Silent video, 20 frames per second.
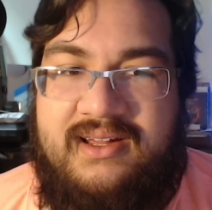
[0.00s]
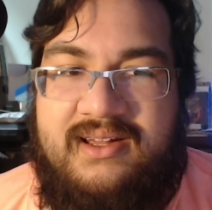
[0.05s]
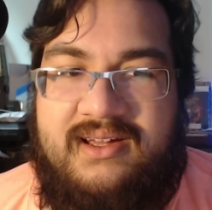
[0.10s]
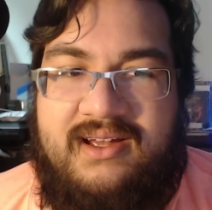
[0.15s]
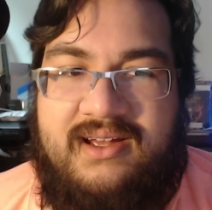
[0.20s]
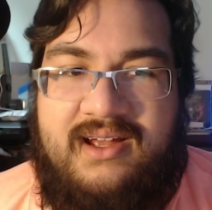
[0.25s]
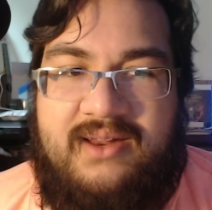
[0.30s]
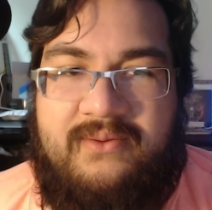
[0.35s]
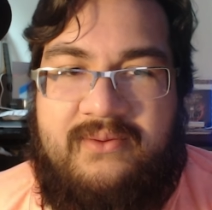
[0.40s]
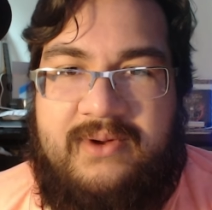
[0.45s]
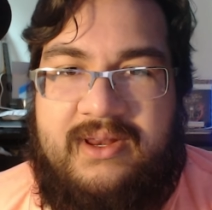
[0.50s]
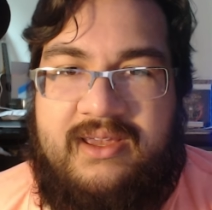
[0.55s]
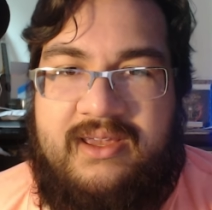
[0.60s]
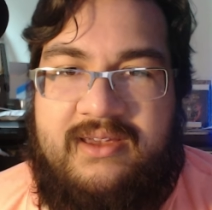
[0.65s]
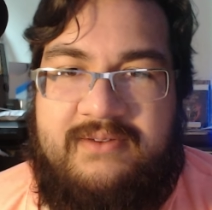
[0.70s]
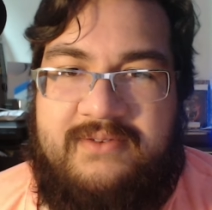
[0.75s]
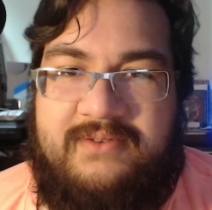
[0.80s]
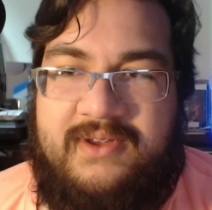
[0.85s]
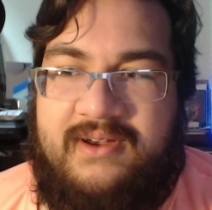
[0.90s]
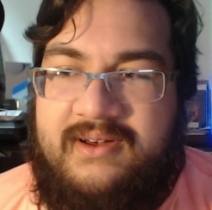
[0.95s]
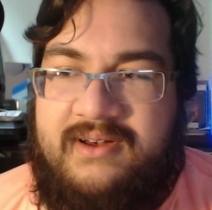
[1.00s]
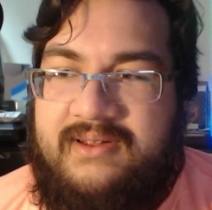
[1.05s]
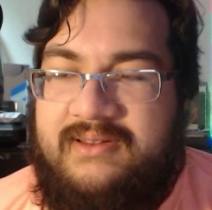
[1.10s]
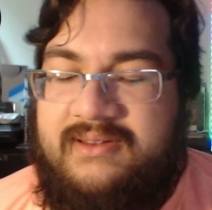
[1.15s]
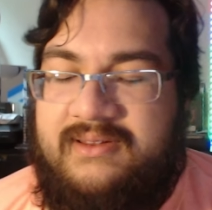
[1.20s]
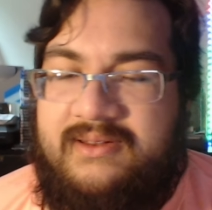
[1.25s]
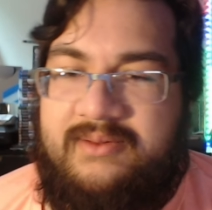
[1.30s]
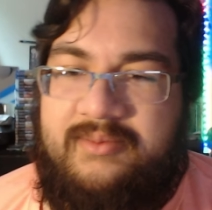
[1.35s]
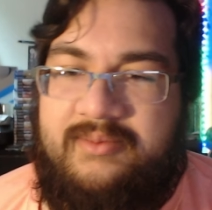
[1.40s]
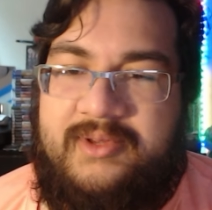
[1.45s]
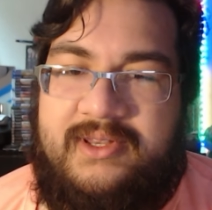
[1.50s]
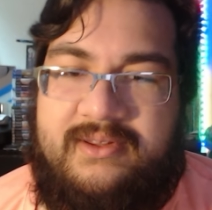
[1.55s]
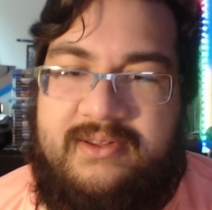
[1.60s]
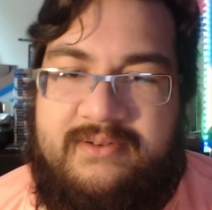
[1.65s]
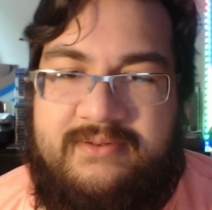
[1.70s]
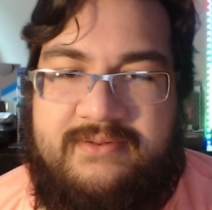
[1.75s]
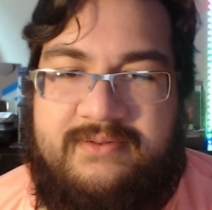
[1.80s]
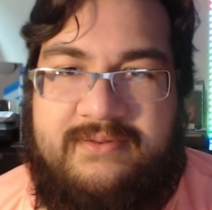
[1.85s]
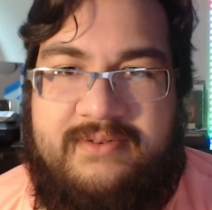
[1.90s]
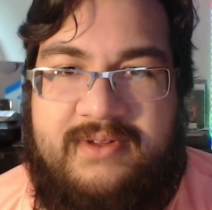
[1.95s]
and I want to give y'all a little bit
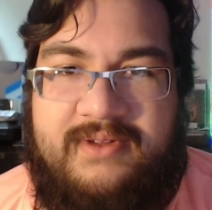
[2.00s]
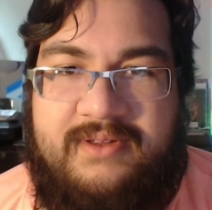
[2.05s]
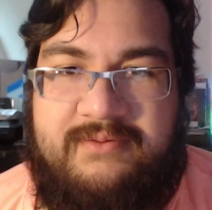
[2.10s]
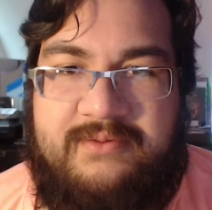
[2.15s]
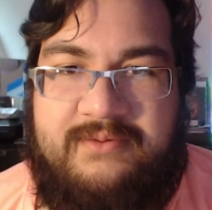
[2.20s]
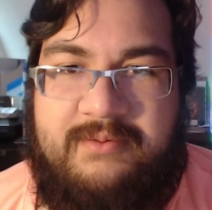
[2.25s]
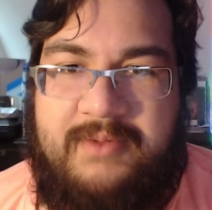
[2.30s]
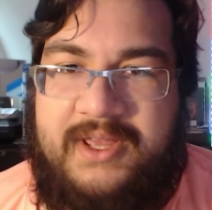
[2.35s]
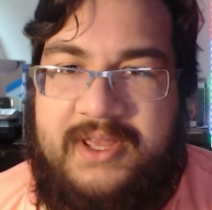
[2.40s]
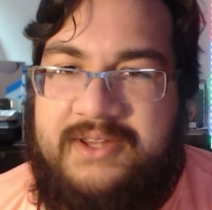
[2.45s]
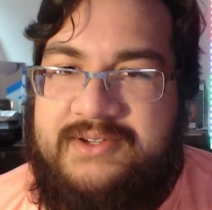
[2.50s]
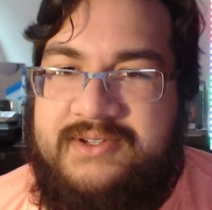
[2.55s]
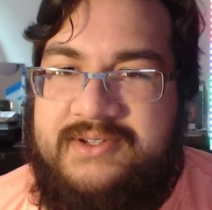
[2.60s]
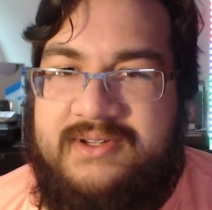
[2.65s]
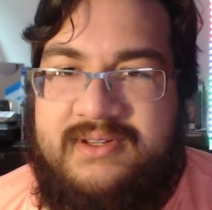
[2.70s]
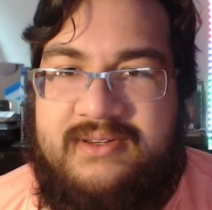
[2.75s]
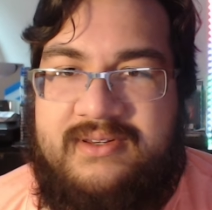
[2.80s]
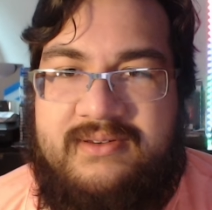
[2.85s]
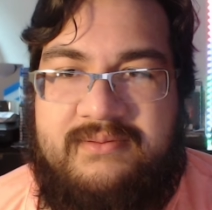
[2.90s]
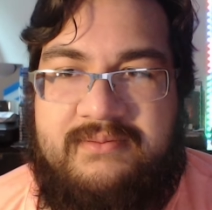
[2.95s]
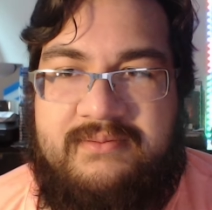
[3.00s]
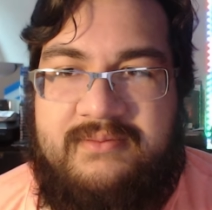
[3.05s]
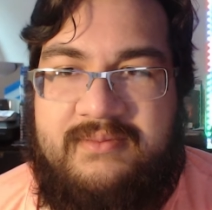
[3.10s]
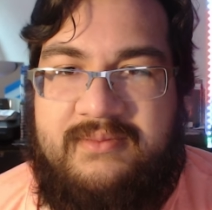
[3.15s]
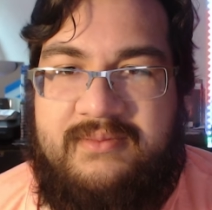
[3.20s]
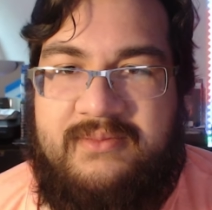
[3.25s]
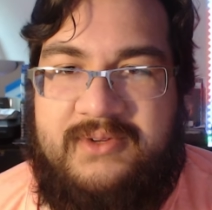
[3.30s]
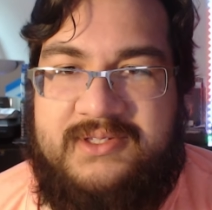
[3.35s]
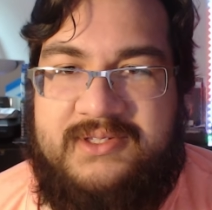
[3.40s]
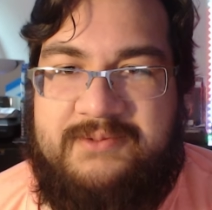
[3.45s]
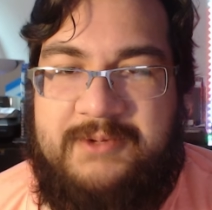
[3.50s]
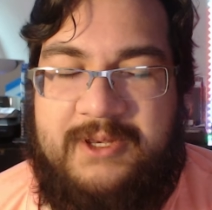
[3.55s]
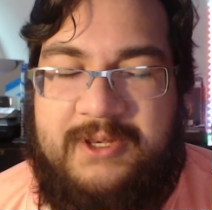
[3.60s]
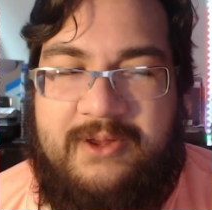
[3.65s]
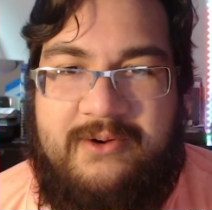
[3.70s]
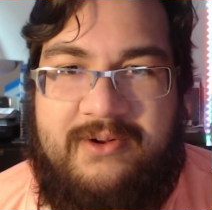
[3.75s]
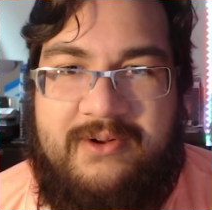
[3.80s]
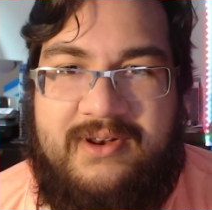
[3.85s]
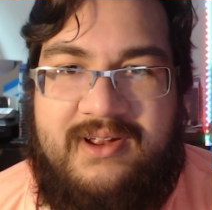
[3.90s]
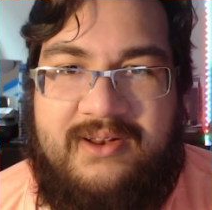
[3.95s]
of information, what's been
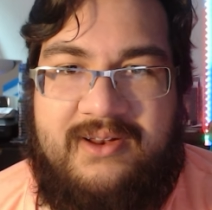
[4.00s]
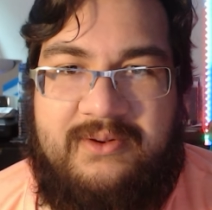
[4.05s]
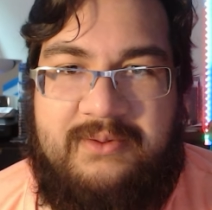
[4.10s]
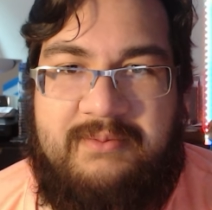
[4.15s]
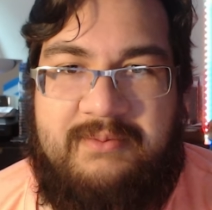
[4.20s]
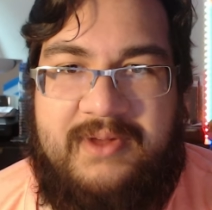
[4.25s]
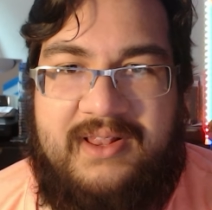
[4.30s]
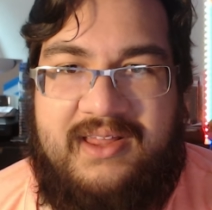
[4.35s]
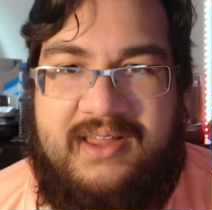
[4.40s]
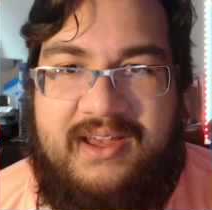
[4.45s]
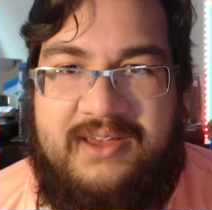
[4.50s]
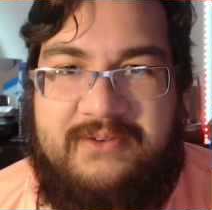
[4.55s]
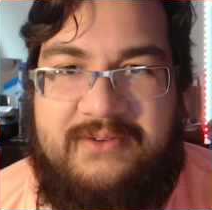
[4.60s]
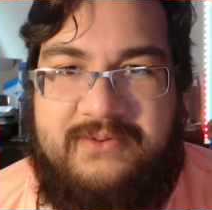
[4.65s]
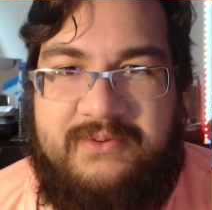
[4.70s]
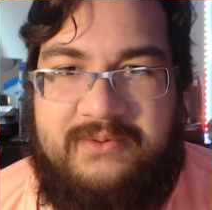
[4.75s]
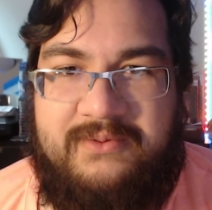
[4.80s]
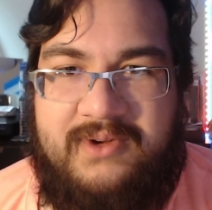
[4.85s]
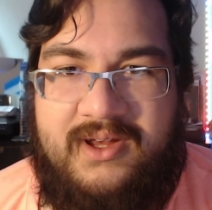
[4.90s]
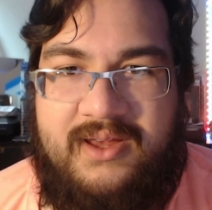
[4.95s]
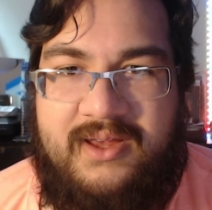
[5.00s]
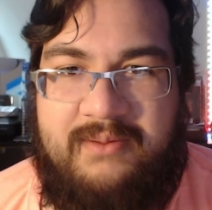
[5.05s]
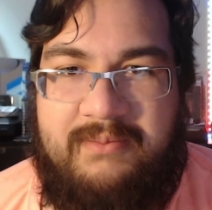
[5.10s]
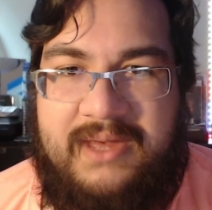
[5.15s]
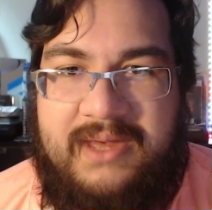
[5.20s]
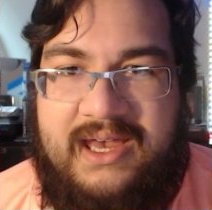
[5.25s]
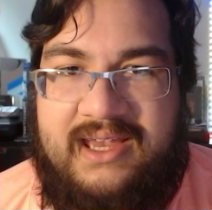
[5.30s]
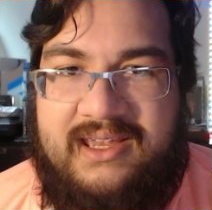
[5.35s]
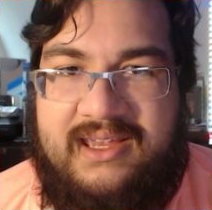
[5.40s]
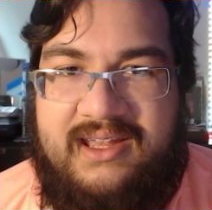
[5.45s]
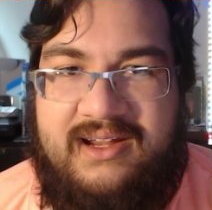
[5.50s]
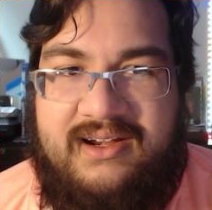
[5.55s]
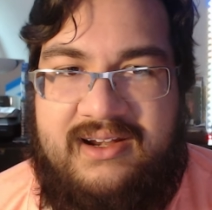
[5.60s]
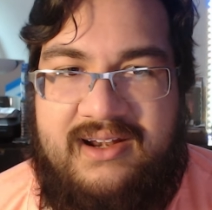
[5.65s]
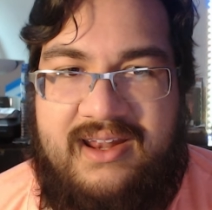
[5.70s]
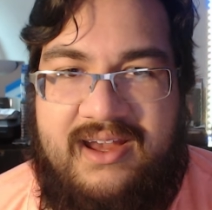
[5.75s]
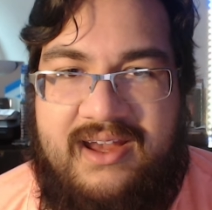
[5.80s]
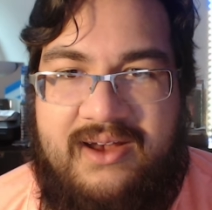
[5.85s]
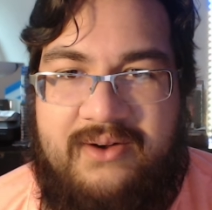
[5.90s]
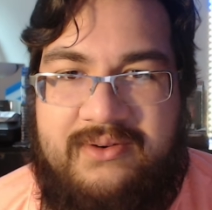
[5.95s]
going on with my life and why I'm back here
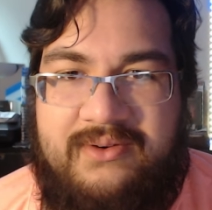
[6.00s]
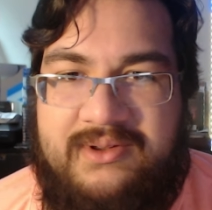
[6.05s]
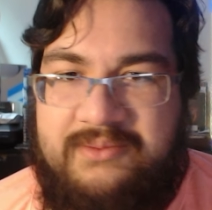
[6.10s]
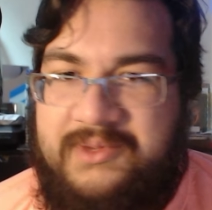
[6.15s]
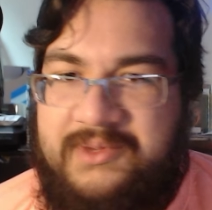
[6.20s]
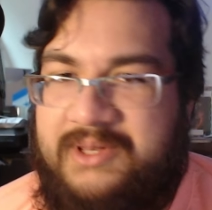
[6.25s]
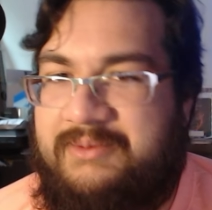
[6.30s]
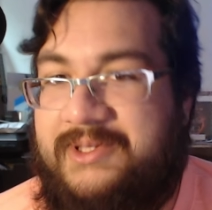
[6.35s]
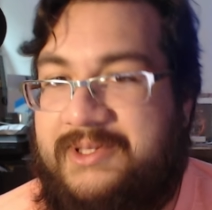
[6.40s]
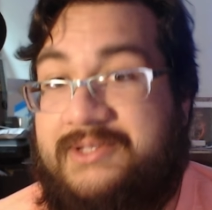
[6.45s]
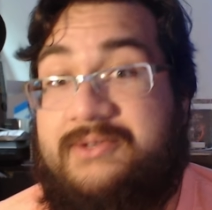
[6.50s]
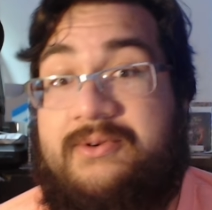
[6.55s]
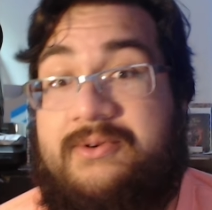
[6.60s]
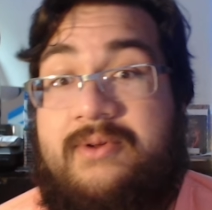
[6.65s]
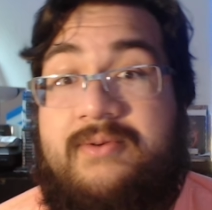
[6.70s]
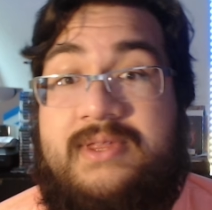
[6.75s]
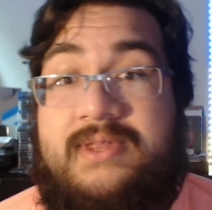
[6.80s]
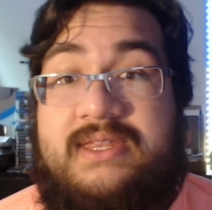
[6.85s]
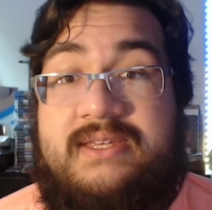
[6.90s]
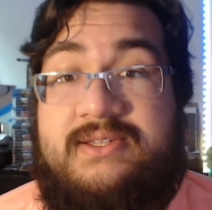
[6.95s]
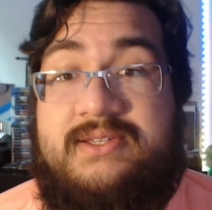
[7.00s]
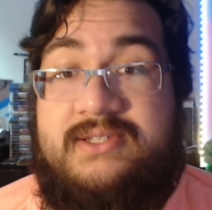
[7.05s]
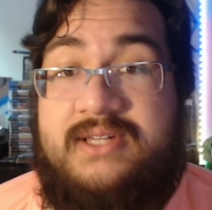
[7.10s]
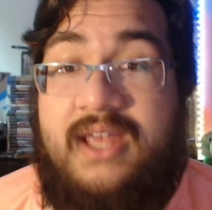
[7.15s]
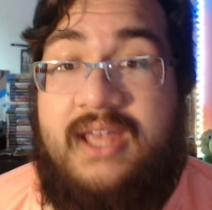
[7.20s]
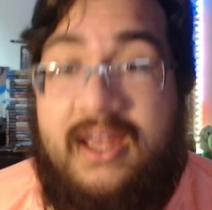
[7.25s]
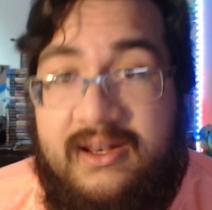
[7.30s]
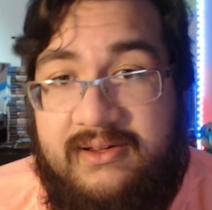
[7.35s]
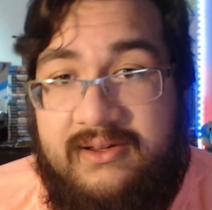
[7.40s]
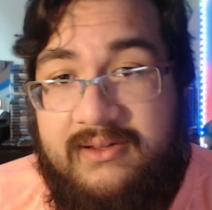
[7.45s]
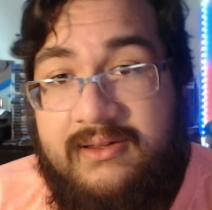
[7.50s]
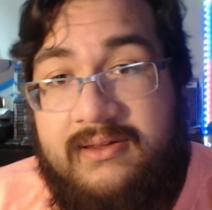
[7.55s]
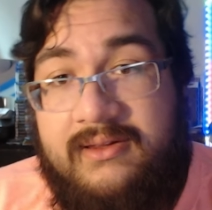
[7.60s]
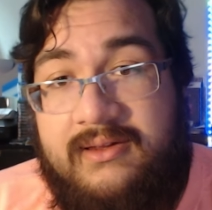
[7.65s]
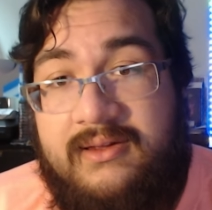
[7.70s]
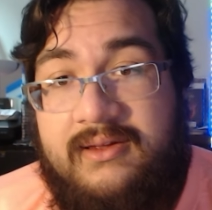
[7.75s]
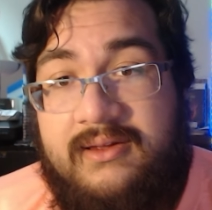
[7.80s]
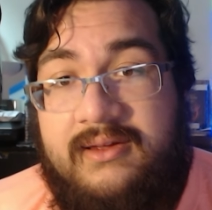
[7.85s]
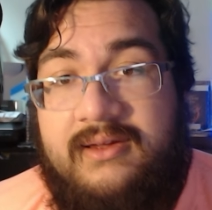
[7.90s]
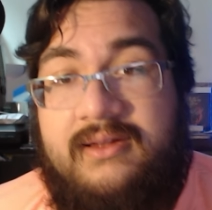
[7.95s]
now, what I'm going to be doing with this channel
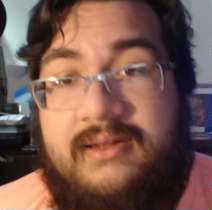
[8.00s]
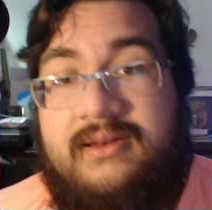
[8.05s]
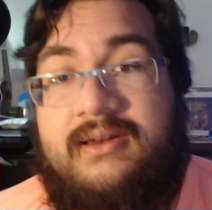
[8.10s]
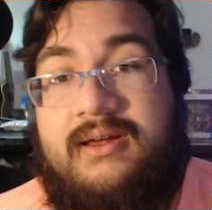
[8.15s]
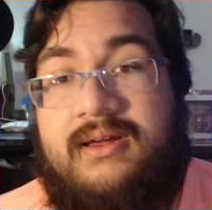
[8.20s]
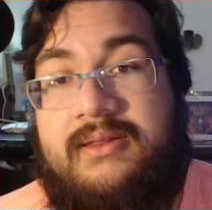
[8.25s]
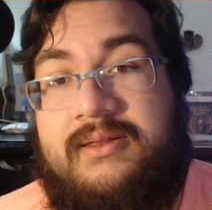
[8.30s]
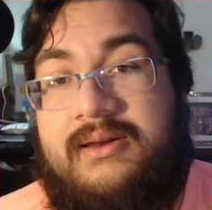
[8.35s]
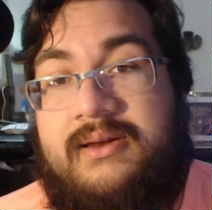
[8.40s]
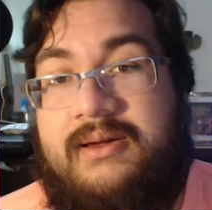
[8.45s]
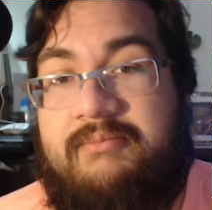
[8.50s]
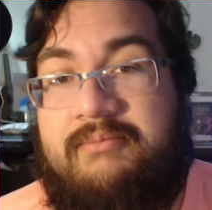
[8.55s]
now that I'm